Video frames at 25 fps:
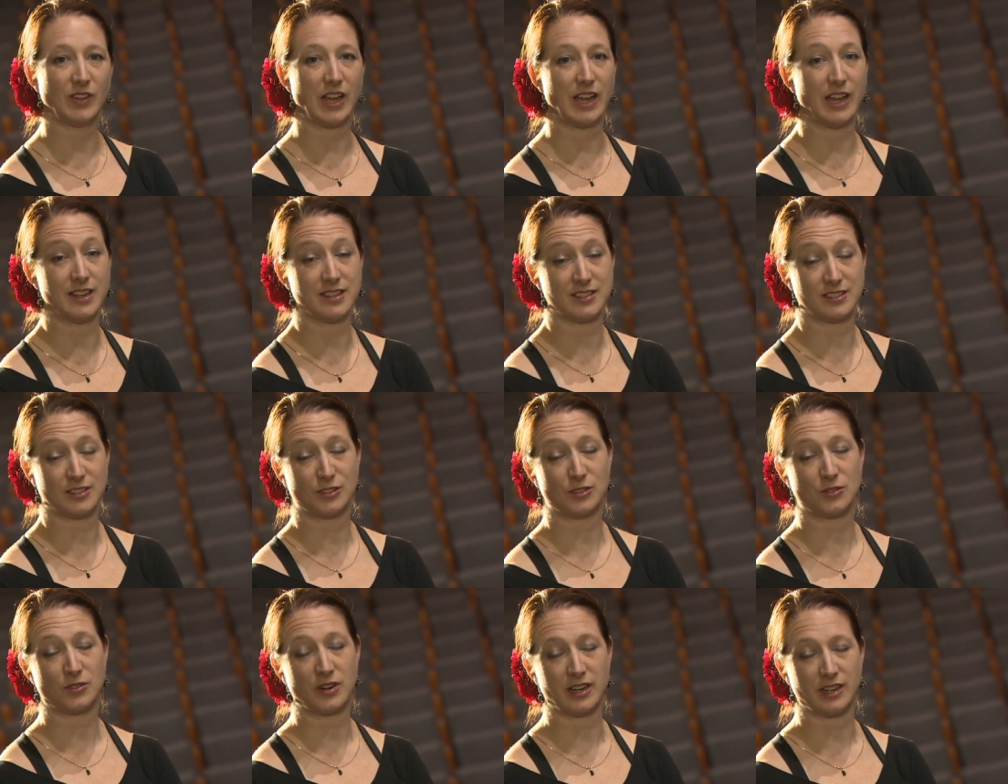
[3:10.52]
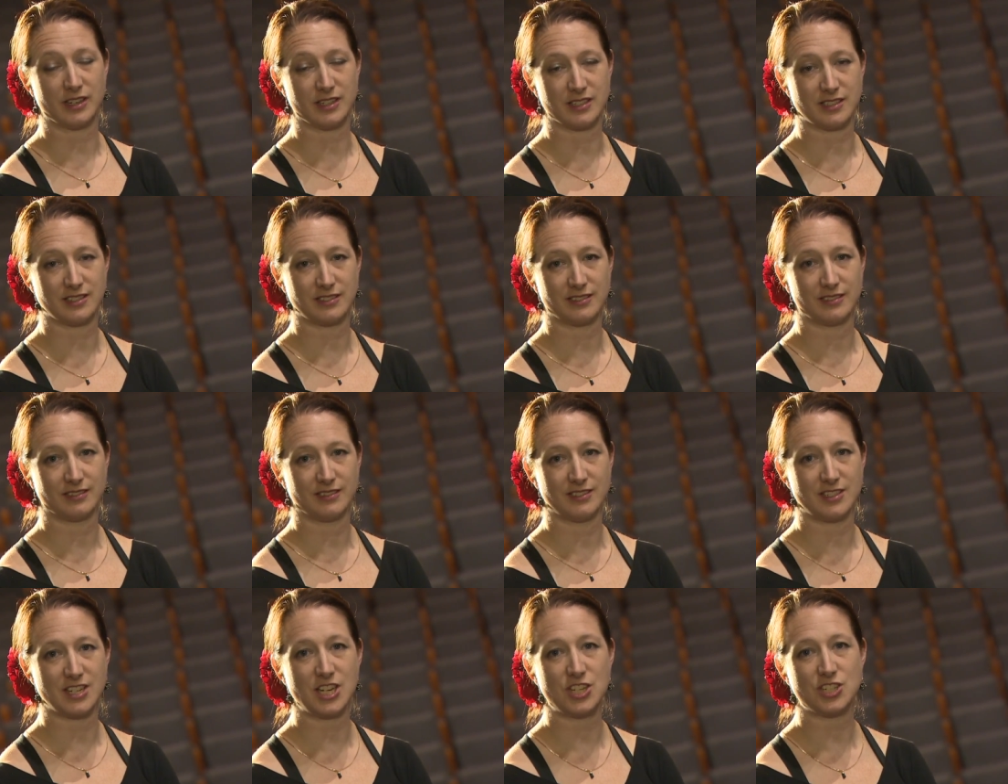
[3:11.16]
Exhilarated.
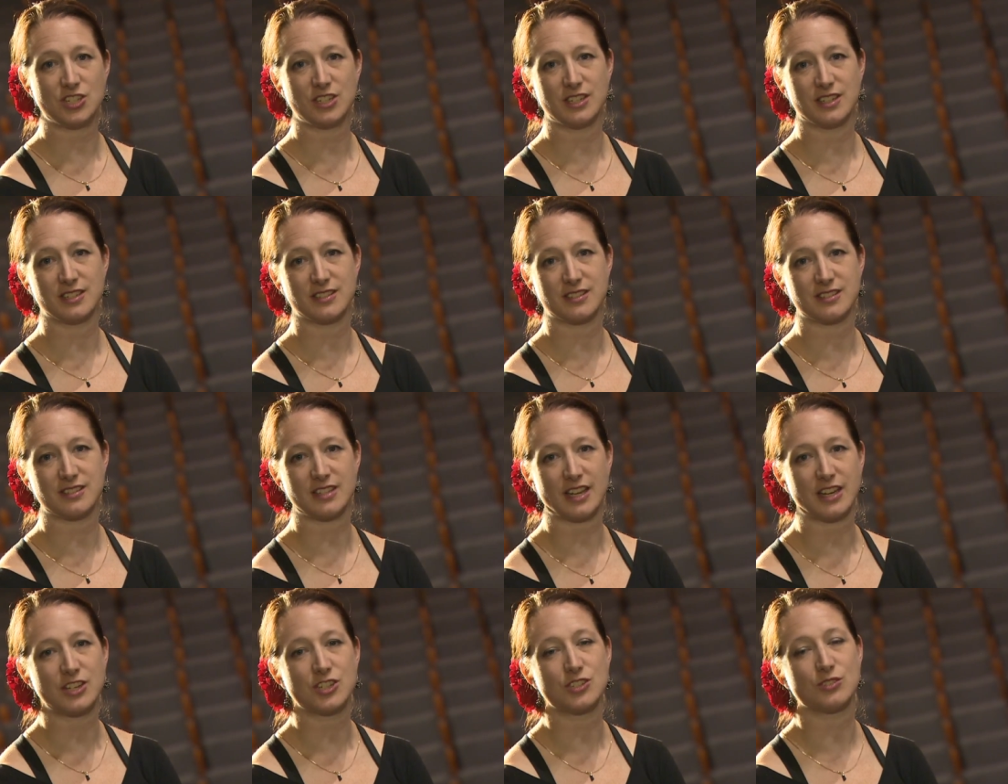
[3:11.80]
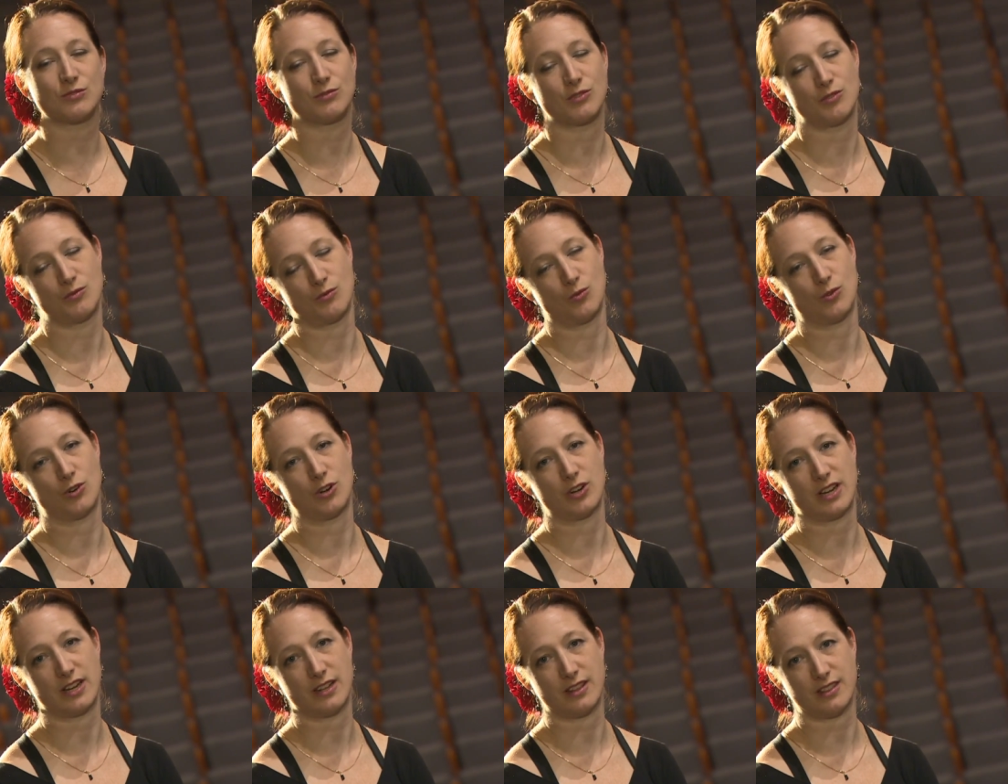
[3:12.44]
Teaching is such a
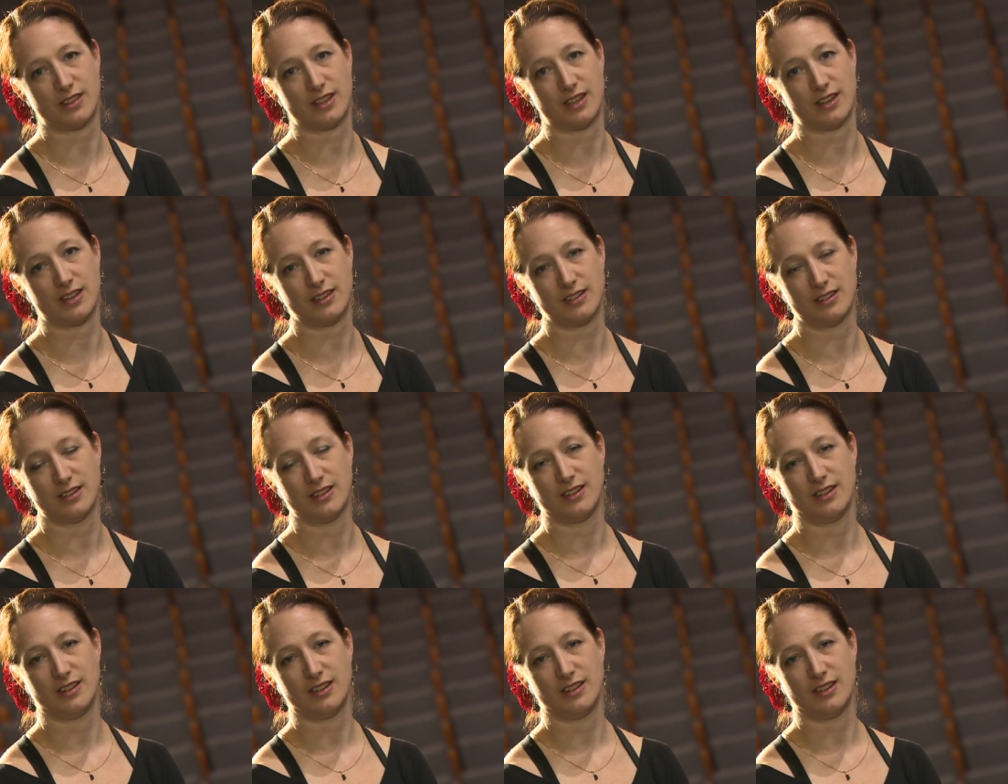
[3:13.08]
rewarding thing,